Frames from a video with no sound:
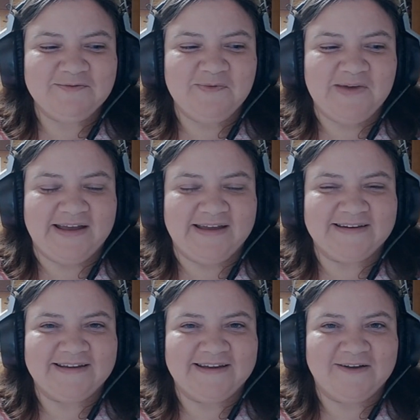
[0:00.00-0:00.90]
But
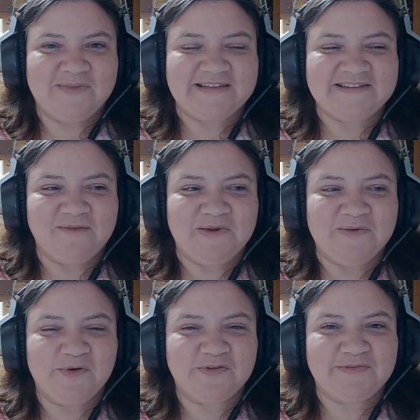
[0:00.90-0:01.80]
that's
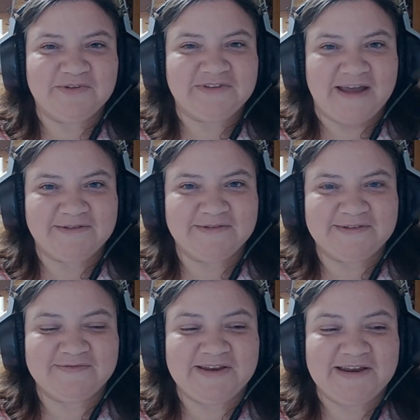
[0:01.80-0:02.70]
happened multiple times with
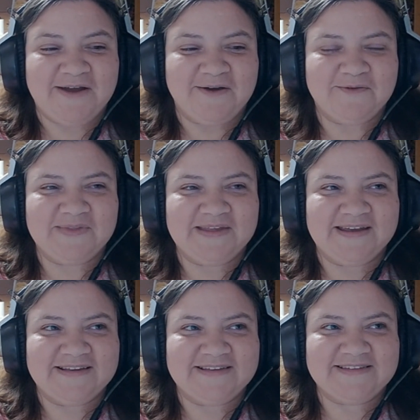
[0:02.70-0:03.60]
this video,
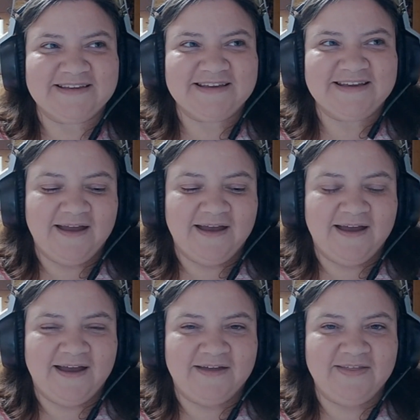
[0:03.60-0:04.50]
is
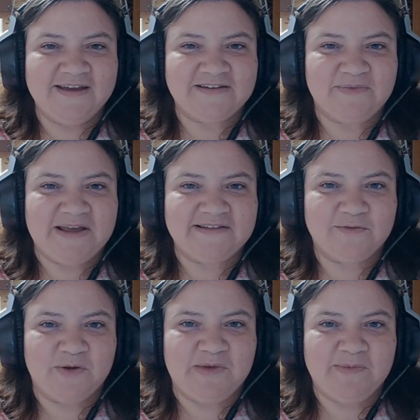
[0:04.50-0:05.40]
I think it depends
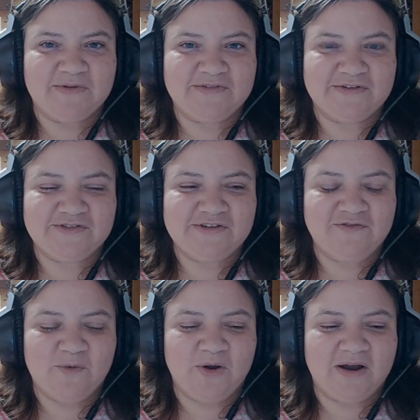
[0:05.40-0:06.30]
on what people are
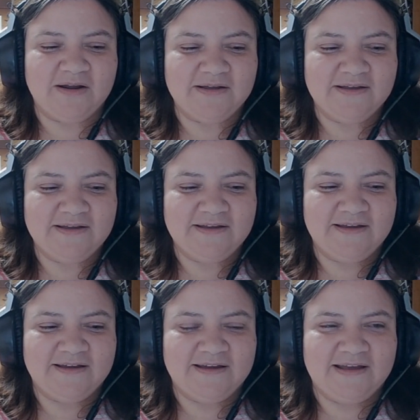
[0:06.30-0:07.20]
searching for.
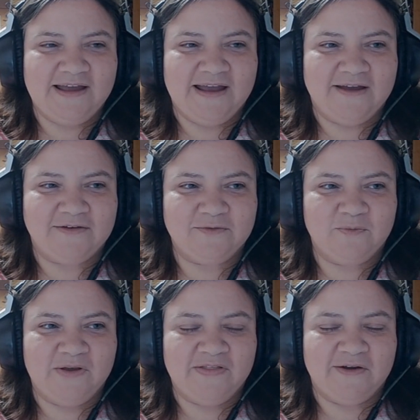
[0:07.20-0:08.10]
And
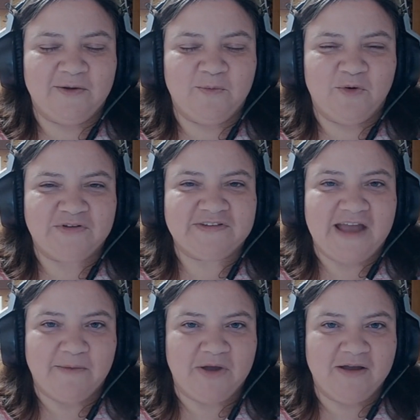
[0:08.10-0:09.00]
when there are more
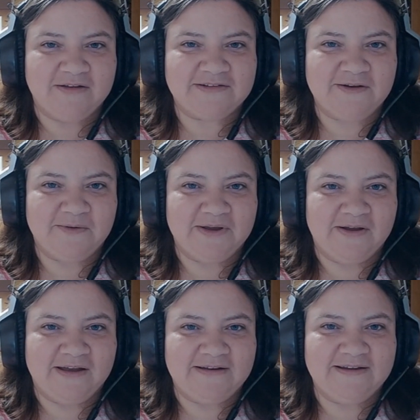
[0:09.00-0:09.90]
scam calls going
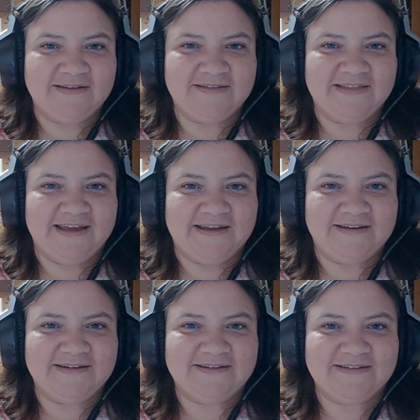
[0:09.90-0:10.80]
on,
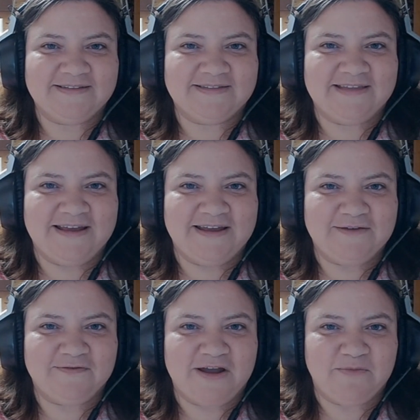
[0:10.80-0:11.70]
then
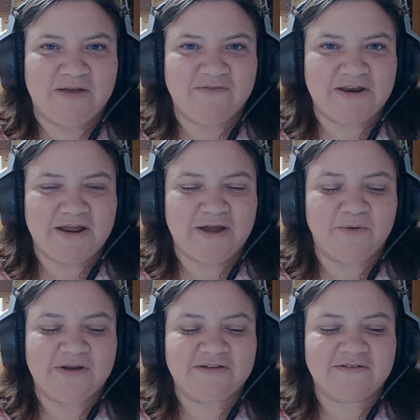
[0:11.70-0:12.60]
they find my
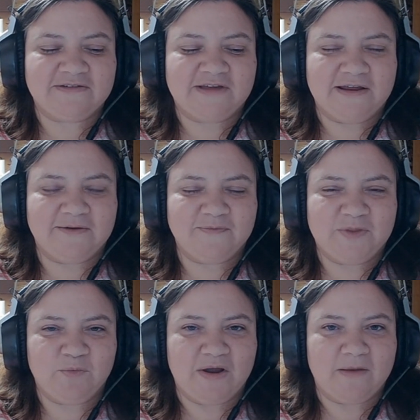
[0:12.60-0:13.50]
video and it starts getting
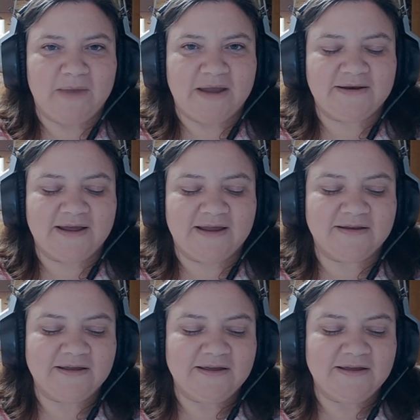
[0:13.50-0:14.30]
recommended again.